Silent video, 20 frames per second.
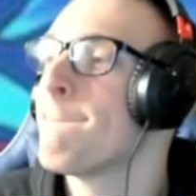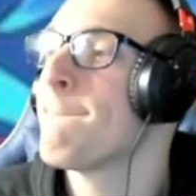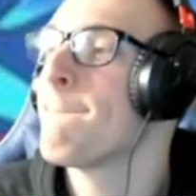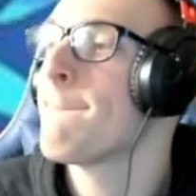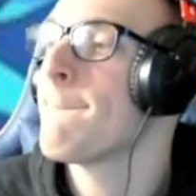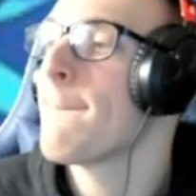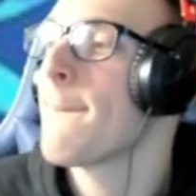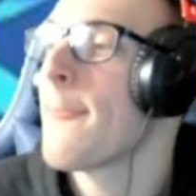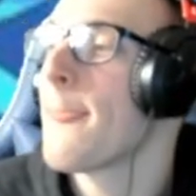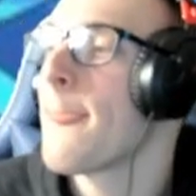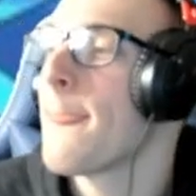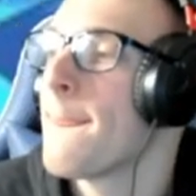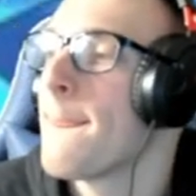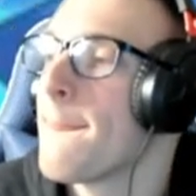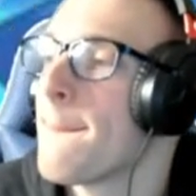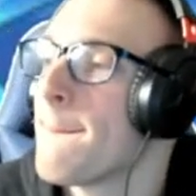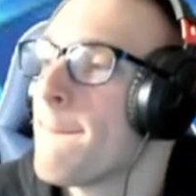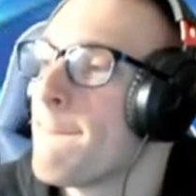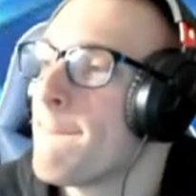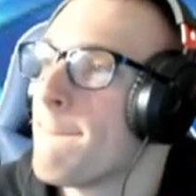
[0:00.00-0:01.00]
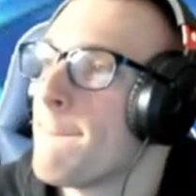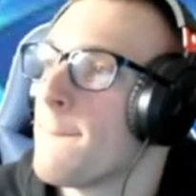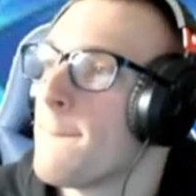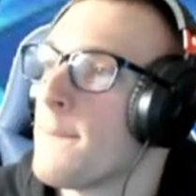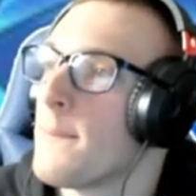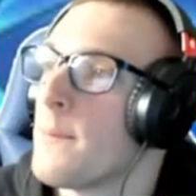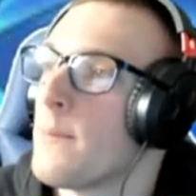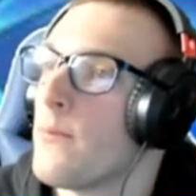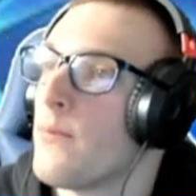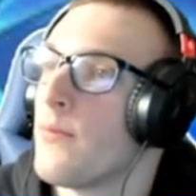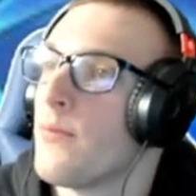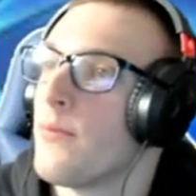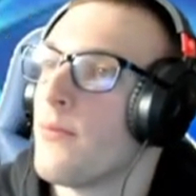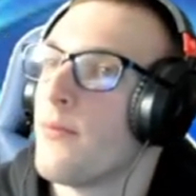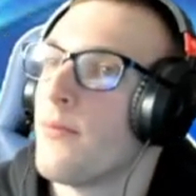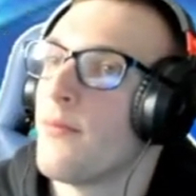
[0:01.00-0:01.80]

A third gen starter. Oh,